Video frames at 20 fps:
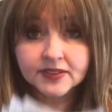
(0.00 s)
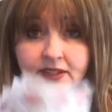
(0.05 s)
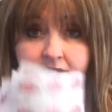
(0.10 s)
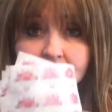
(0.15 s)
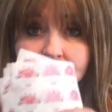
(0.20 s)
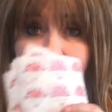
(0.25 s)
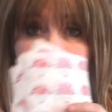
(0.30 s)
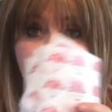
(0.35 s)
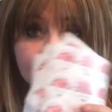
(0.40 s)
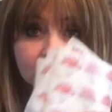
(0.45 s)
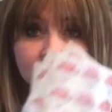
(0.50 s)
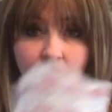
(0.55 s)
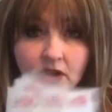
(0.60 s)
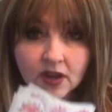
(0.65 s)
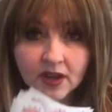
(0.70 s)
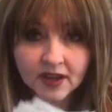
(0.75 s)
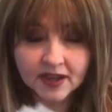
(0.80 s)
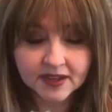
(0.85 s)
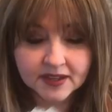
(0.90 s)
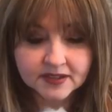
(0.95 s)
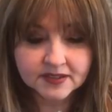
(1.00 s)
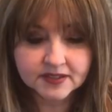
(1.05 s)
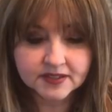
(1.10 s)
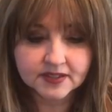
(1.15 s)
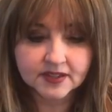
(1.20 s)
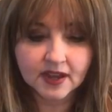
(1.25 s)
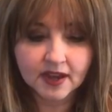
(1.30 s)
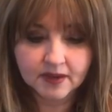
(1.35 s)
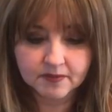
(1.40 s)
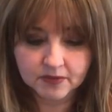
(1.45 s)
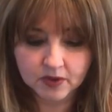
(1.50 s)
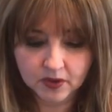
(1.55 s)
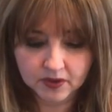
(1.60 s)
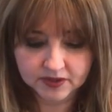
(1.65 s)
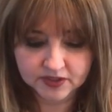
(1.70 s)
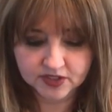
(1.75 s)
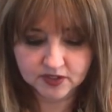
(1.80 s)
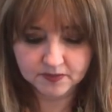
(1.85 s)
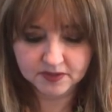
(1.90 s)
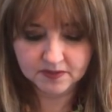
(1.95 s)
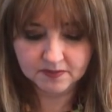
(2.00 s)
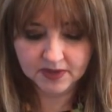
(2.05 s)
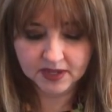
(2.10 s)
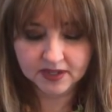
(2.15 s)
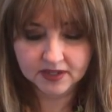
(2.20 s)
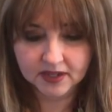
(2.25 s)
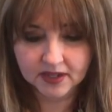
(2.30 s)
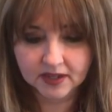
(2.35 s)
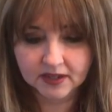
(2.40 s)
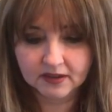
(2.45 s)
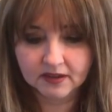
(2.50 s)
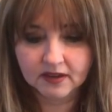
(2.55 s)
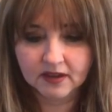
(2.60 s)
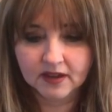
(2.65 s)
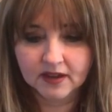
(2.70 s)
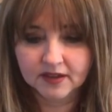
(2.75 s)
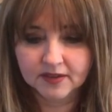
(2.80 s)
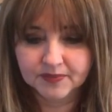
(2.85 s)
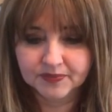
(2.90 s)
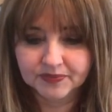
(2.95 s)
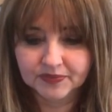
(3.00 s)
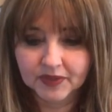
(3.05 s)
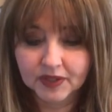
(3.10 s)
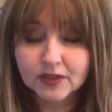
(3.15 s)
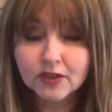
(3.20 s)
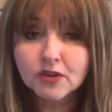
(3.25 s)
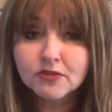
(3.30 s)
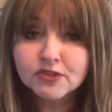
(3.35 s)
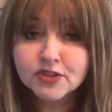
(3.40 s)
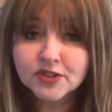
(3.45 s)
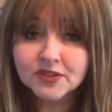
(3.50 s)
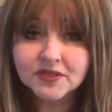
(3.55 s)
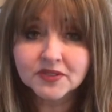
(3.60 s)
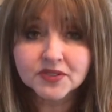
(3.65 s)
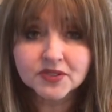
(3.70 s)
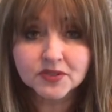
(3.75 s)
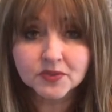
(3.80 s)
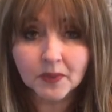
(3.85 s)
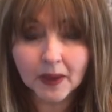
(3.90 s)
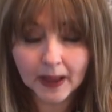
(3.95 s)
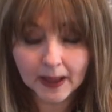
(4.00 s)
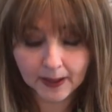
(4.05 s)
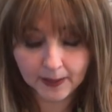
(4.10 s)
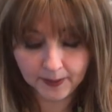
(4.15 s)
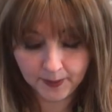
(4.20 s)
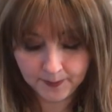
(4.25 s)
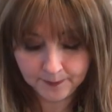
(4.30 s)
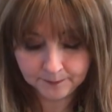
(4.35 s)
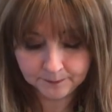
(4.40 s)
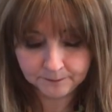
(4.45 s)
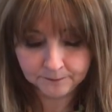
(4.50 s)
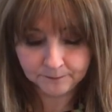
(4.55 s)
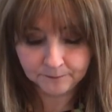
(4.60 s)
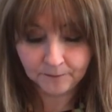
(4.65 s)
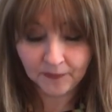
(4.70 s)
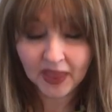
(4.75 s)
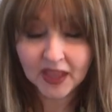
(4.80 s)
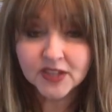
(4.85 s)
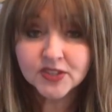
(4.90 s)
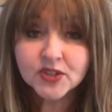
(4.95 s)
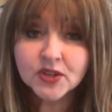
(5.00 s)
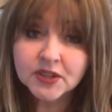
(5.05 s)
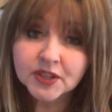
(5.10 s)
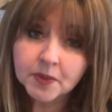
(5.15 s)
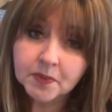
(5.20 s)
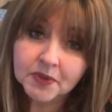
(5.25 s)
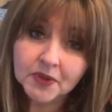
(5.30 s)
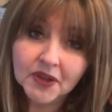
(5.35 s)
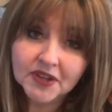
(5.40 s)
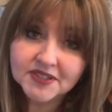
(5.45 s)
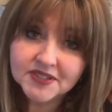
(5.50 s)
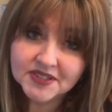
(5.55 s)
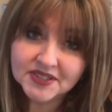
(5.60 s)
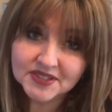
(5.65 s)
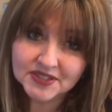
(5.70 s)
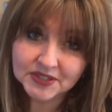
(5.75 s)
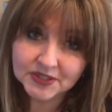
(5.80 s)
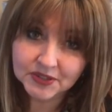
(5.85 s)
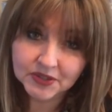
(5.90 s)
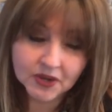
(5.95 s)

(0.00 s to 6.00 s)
these because I'm going to be making lotions as well, so lip glosses and